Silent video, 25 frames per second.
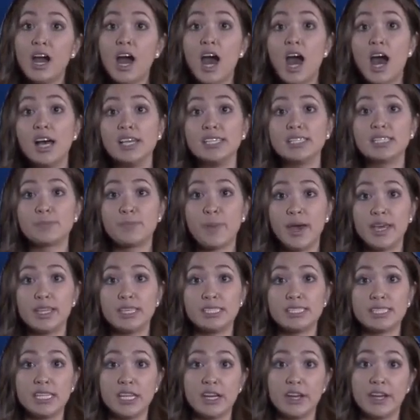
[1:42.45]
caused by
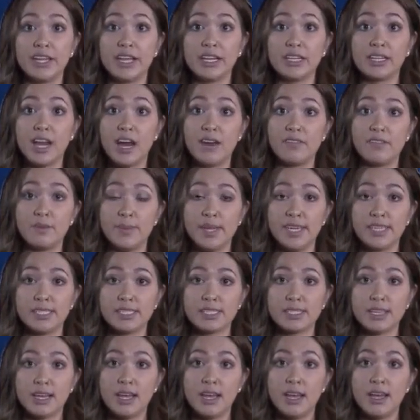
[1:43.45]
the Syrian government.